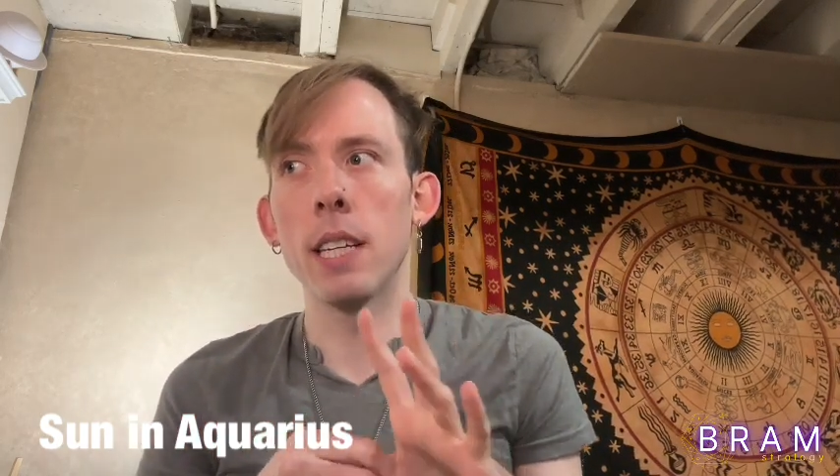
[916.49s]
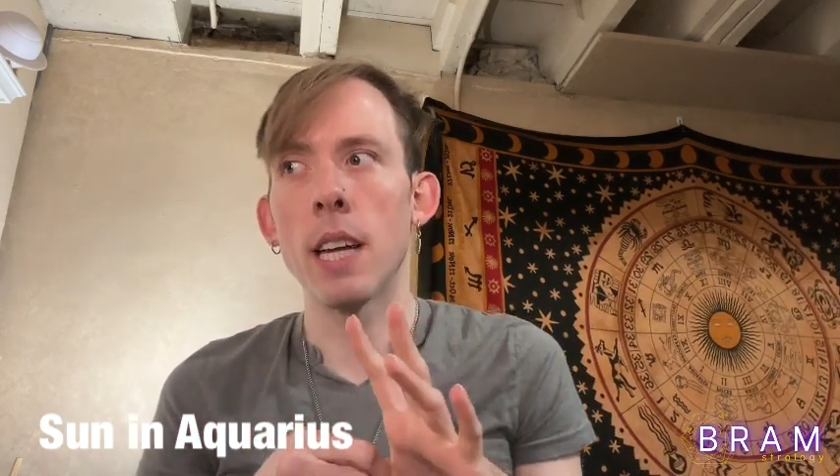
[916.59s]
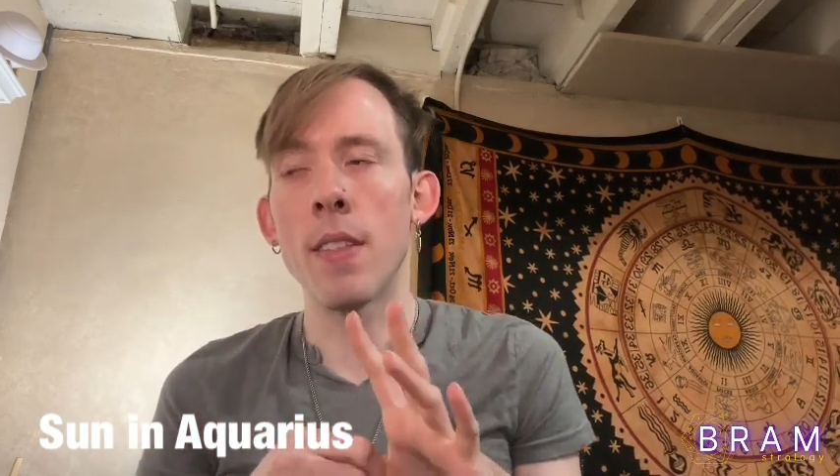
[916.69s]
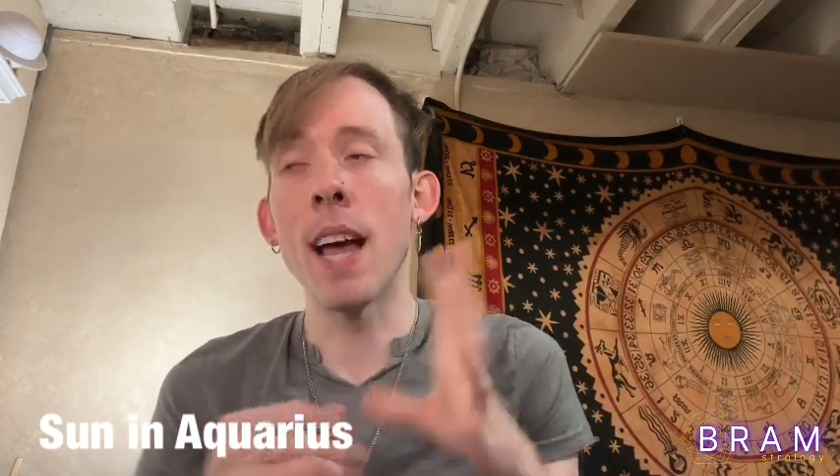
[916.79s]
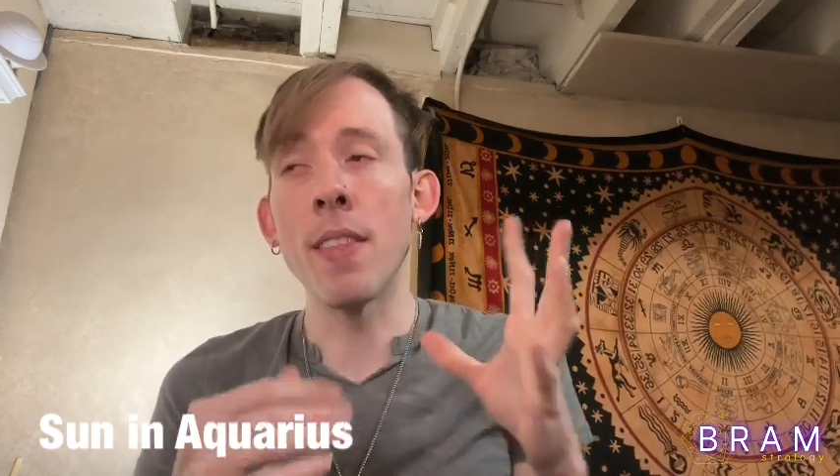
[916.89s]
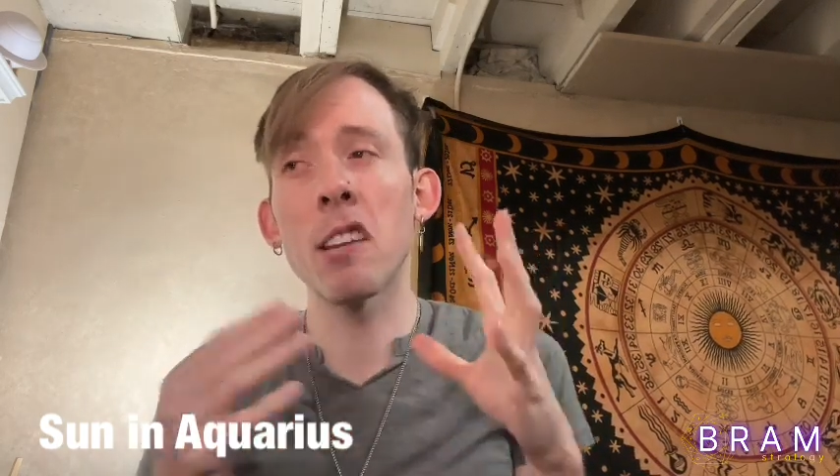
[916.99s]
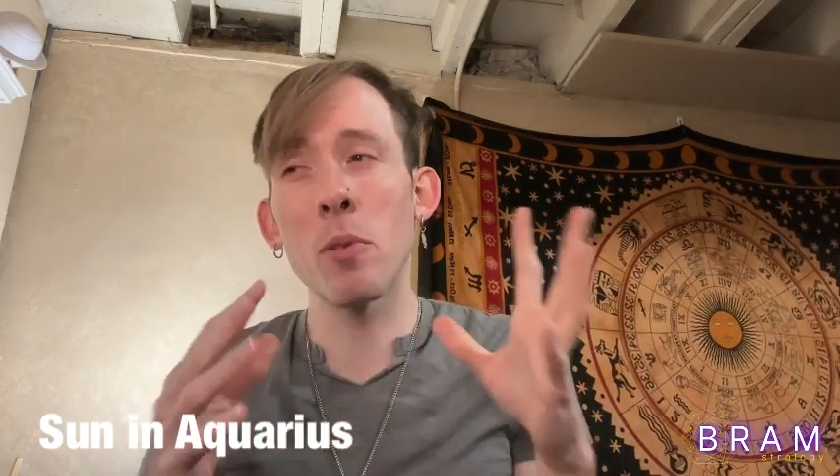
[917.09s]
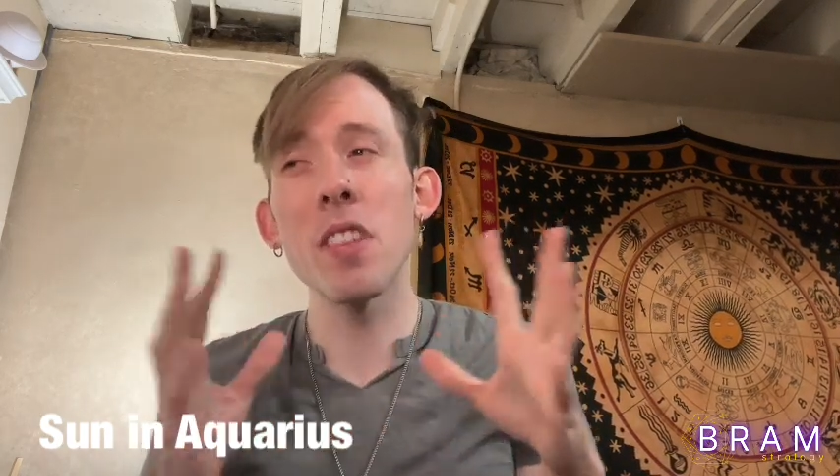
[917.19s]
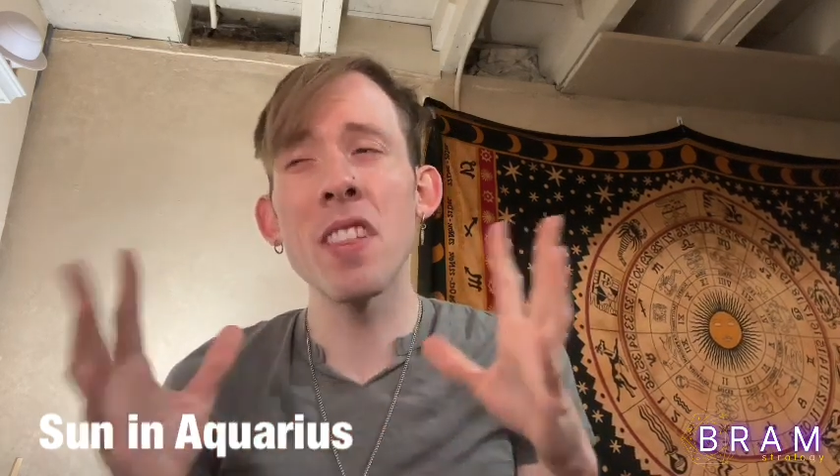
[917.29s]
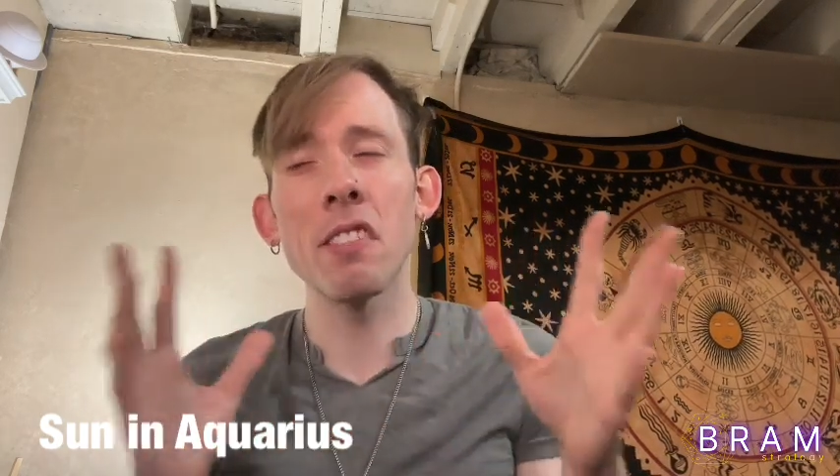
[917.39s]
and that's
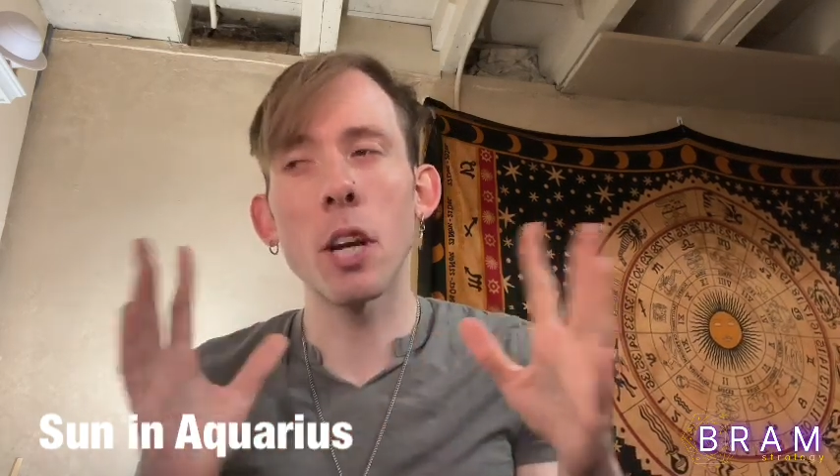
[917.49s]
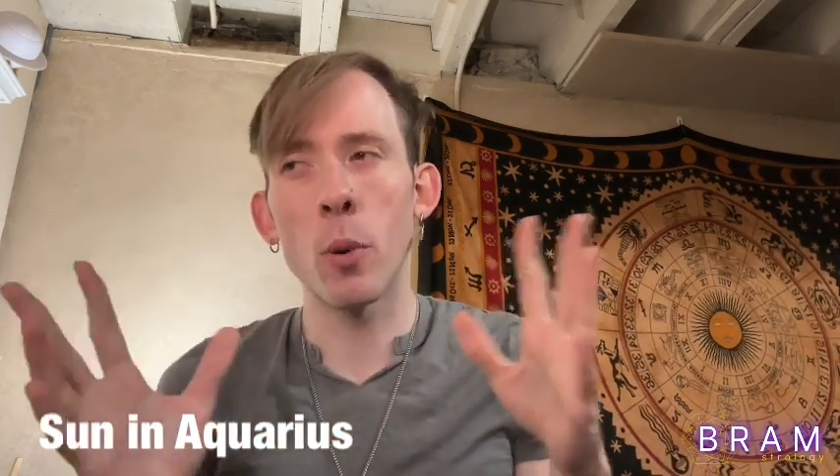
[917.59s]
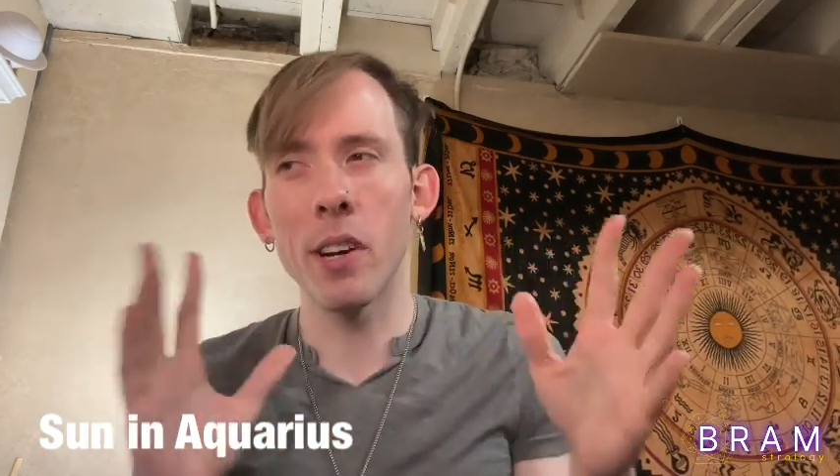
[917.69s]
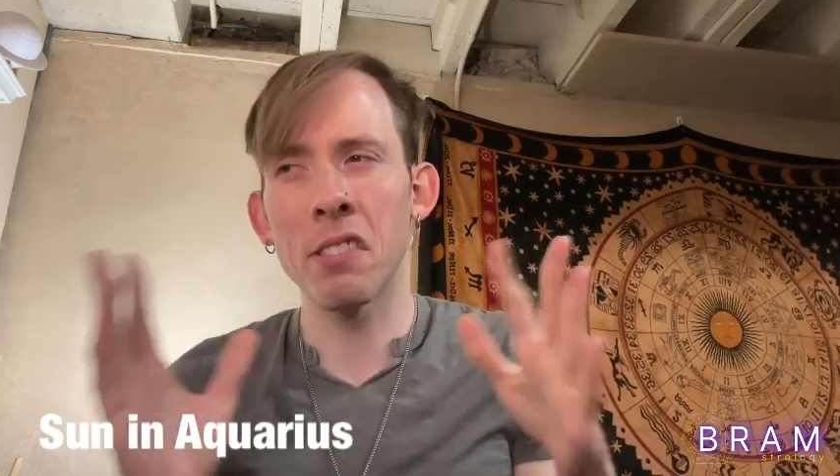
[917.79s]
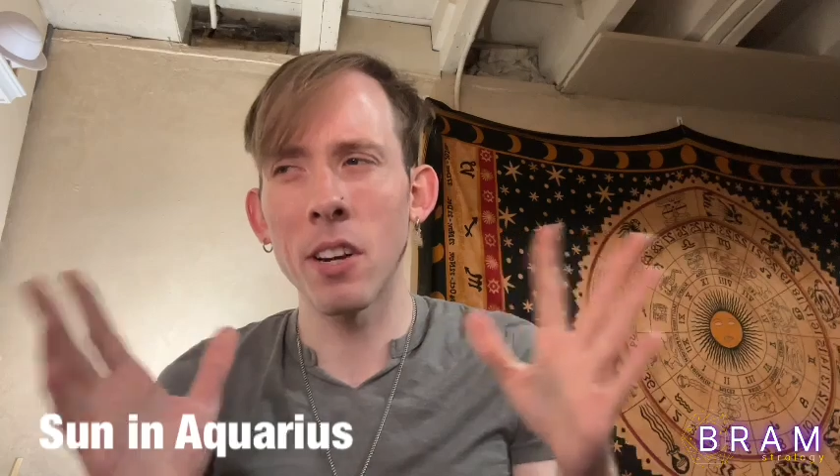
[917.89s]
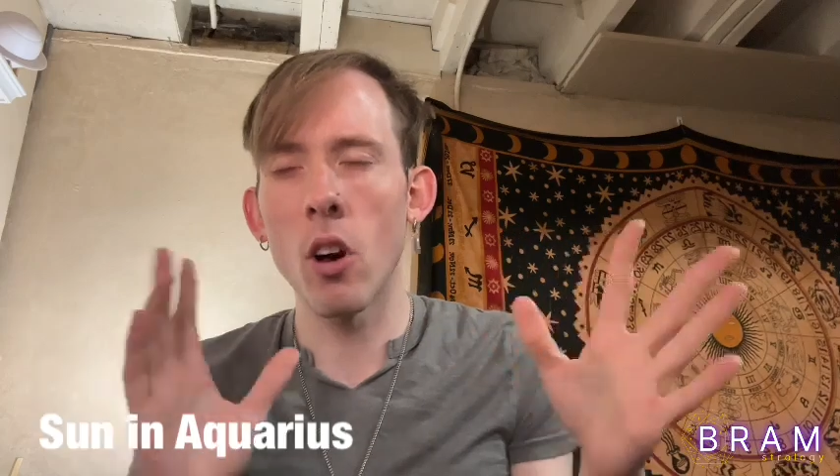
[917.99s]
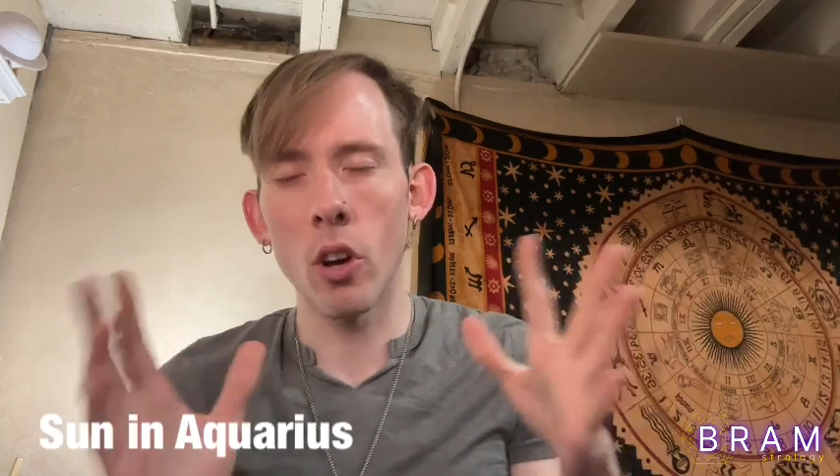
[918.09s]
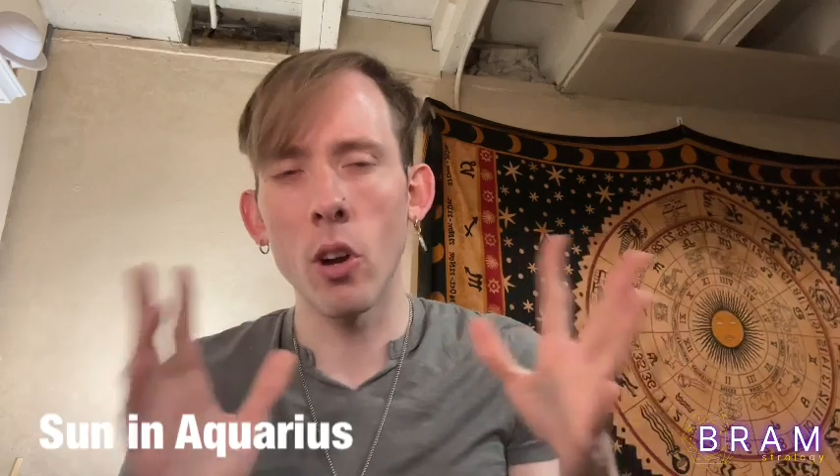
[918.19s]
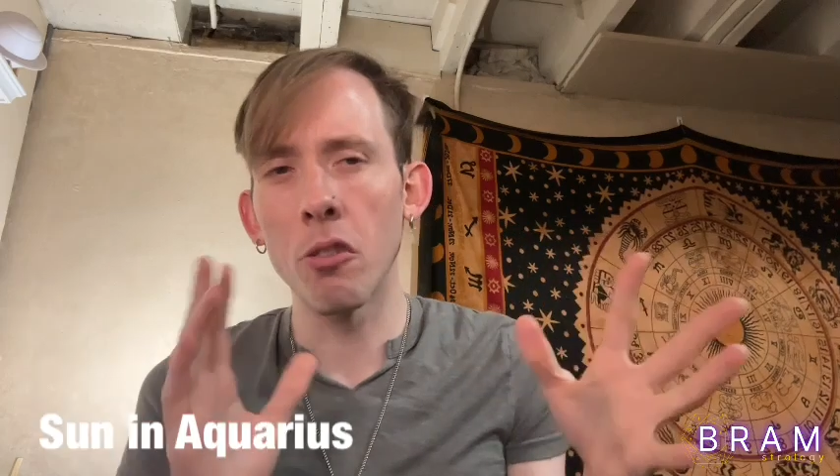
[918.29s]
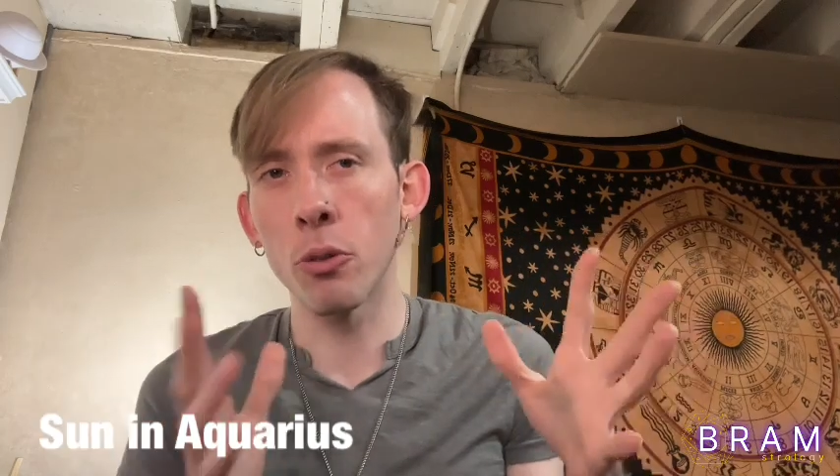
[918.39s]
where the Sun Aquarius can
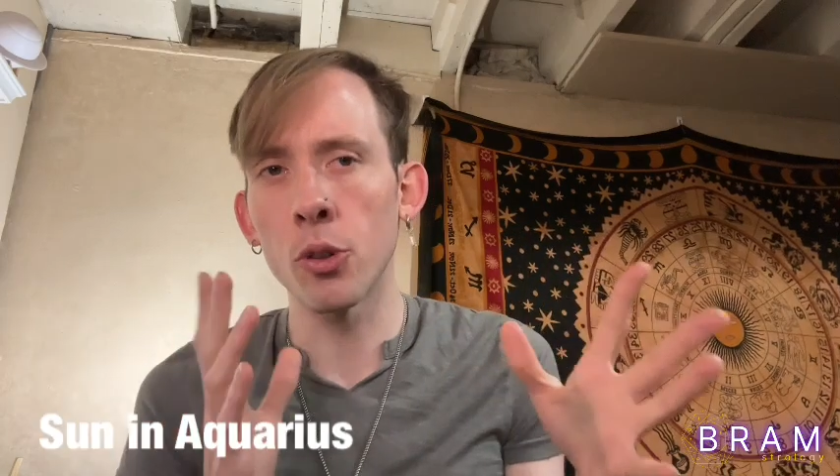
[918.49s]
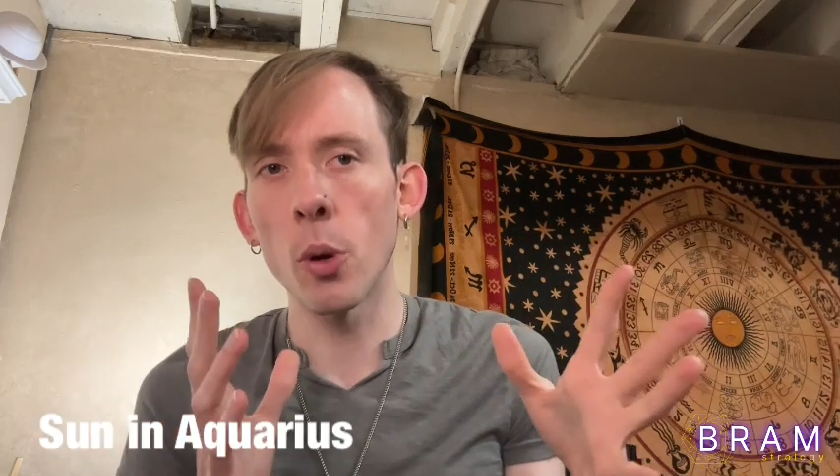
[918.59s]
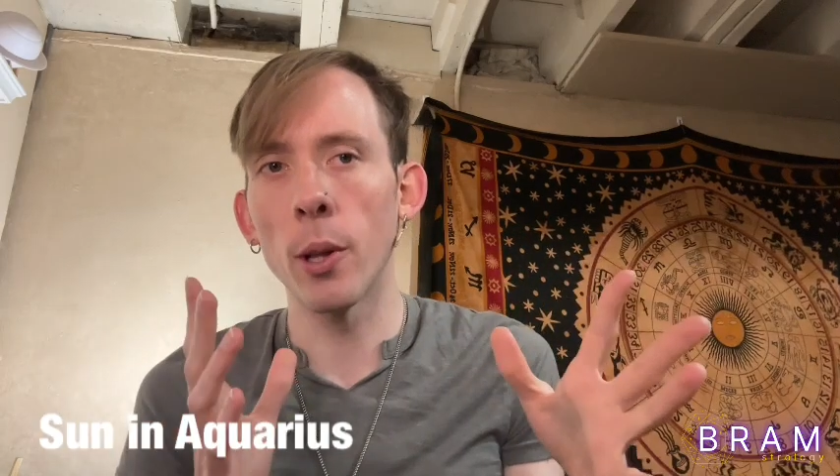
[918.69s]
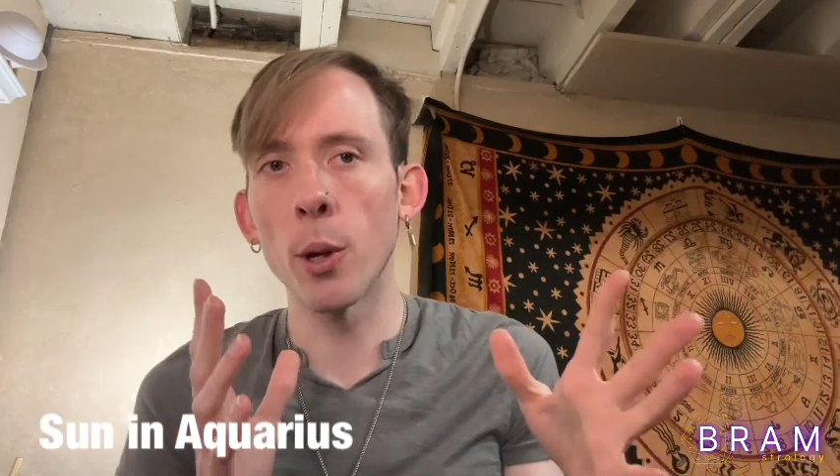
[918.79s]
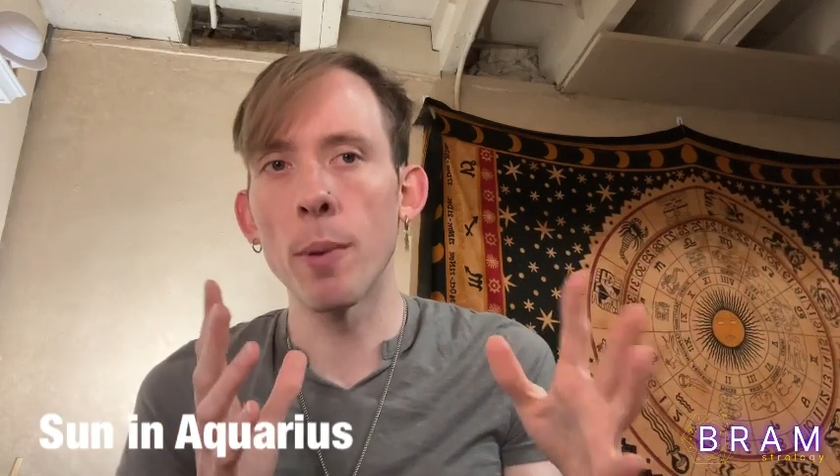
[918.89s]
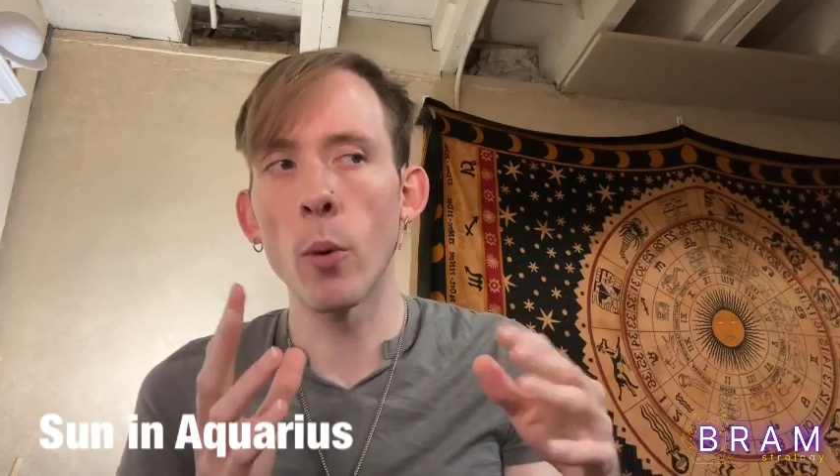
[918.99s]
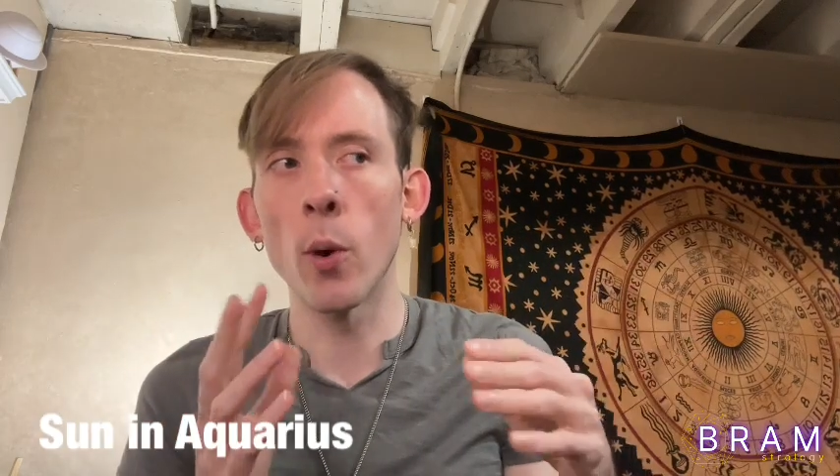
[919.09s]
also show a little bit,